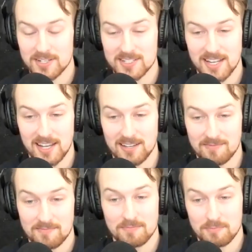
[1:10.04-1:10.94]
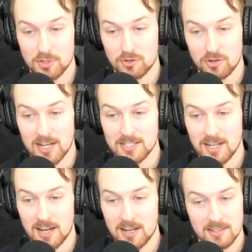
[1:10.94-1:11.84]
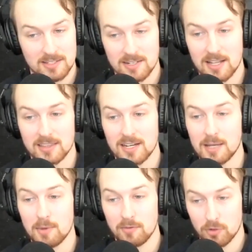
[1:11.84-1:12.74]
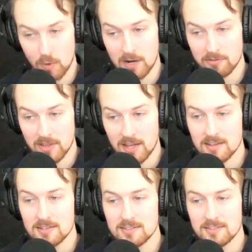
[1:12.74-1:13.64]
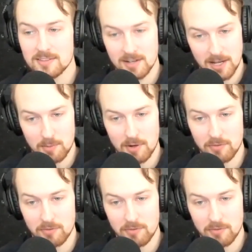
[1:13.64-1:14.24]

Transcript: to say Mr. Nice Guy. That's not the name of your wife. That is the name of